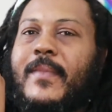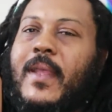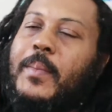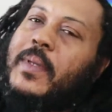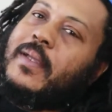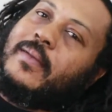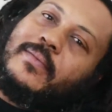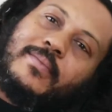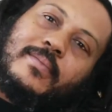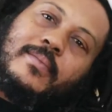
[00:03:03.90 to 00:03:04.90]
I mean,
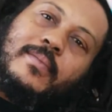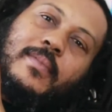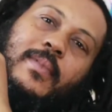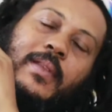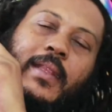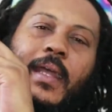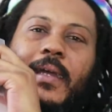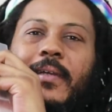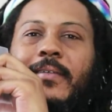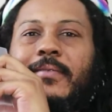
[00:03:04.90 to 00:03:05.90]

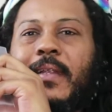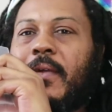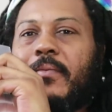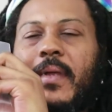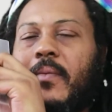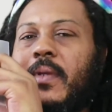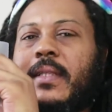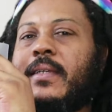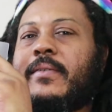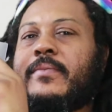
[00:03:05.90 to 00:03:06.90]
nah, not
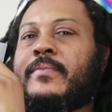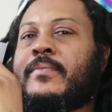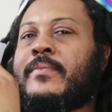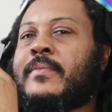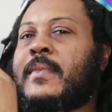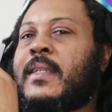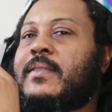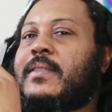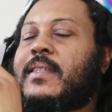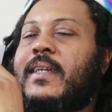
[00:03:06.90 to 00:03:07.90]
really.
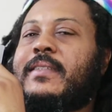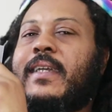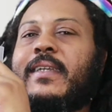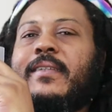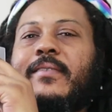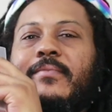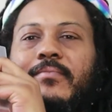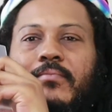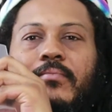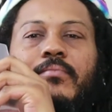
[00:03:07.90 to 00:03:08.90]
Just kind of take it in.
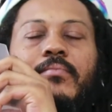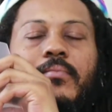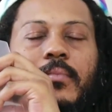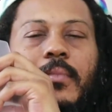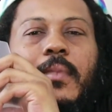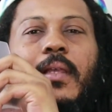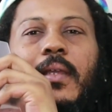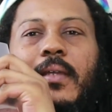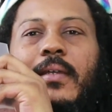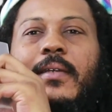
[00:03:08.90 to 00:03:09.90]

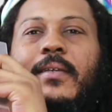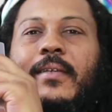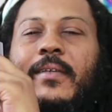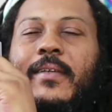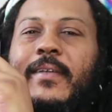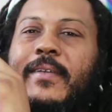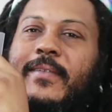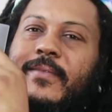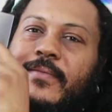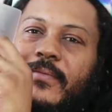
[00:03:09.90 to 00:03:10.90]
Yeah.
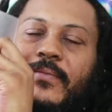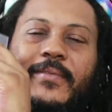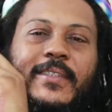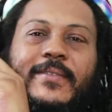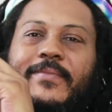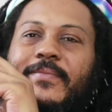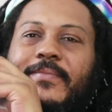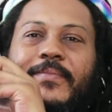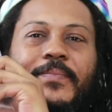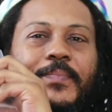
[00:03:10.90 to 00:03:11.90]
Just
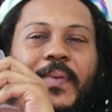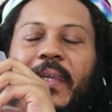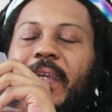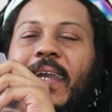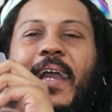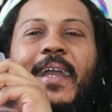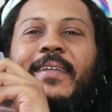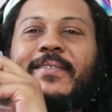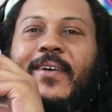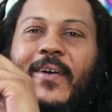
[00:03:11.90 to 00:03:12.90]
being kind
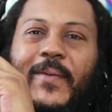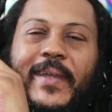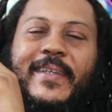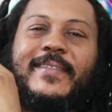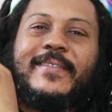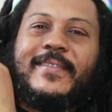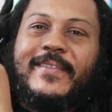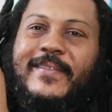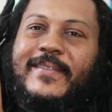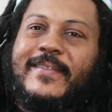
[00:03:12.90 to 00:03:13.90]
as always.
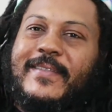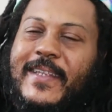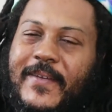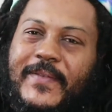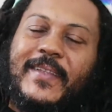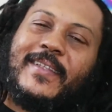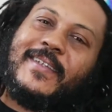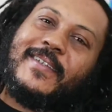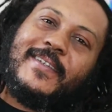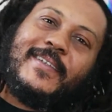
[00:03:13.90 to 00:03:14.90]
Definitely.
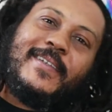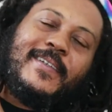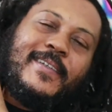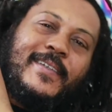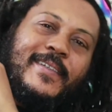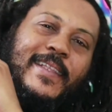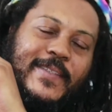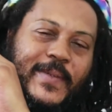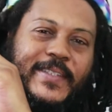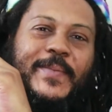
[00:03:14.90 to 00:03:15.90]

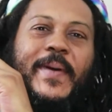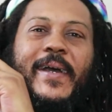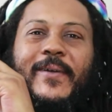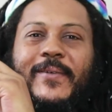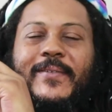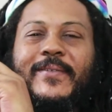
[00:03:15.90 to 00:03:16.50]
That's what it's about.